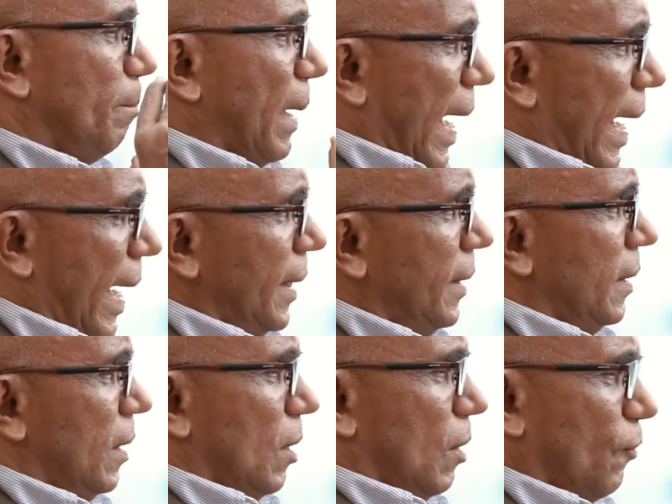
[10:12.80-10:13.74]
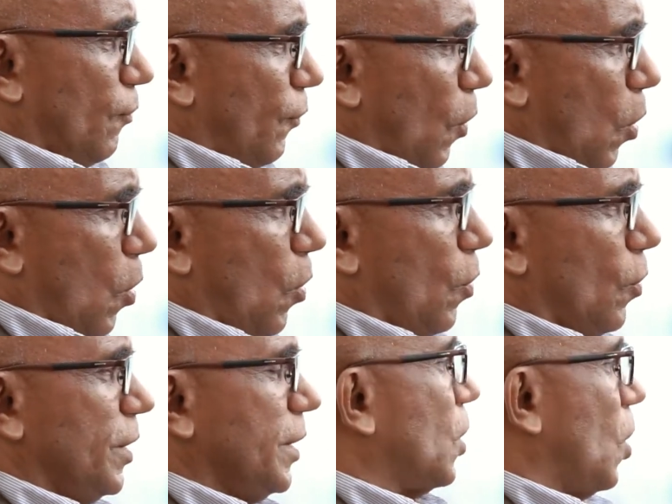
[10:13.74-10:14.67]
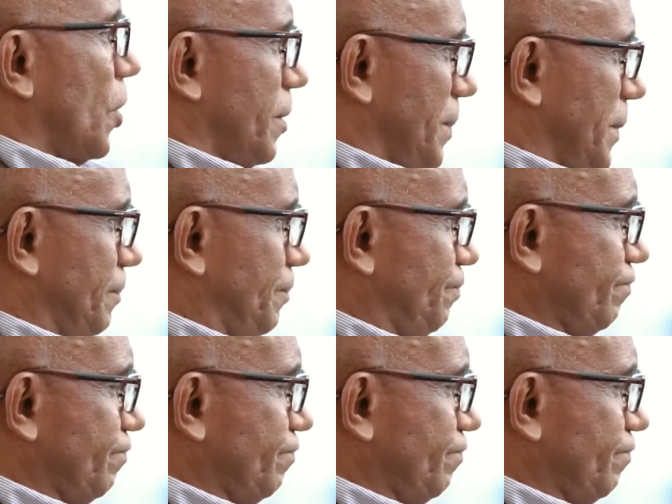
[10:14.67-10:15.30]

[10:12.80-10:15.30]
bad for the economy.